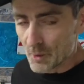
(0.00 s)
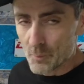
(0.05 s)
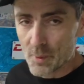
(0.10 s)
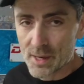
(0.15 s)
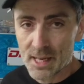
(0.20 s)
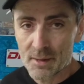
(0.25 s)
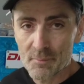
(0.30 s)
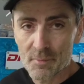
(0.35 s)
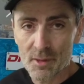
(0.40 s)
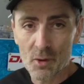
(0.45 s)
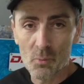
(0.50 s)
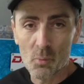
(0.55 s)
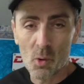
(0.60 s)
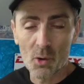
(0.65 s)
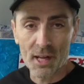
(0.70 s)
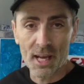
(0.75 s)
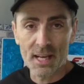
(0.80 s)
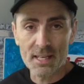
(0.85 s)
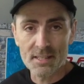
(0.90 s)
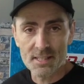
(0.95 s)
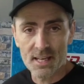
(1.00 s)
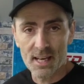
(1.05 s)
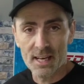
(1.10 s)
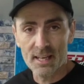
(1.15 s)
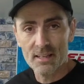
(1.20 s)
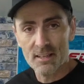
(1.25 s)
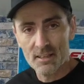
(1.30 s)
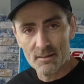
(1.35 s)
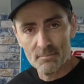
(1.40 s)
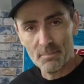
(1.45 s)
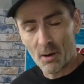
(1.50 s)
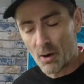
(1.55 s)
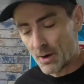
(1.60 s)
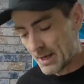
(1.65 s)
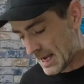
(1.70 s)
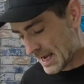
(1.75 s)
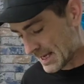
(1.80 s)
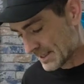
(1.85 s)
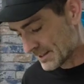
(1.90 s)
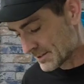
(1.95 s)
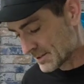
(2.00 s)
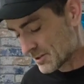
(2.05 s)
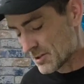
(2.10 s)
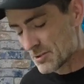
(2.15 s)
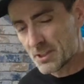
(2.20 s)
I went in with the 180 by hand,